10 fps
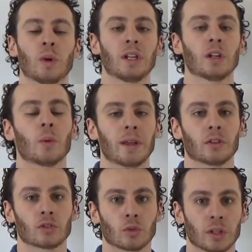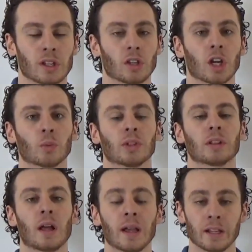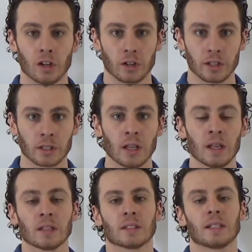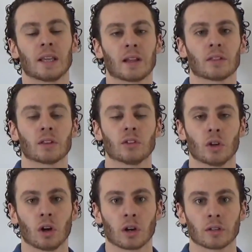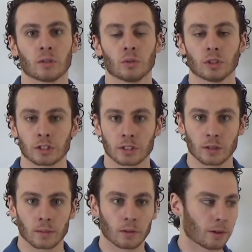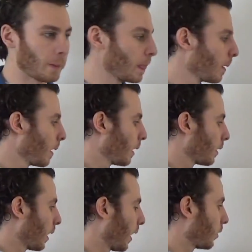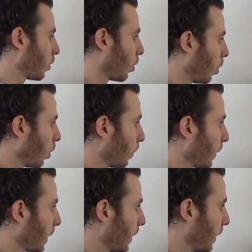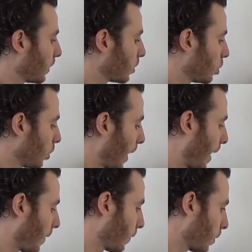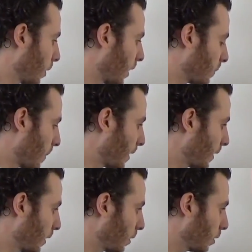weaning away the treat and not relying on it to get the dog to listen, right? And the goal is to have as many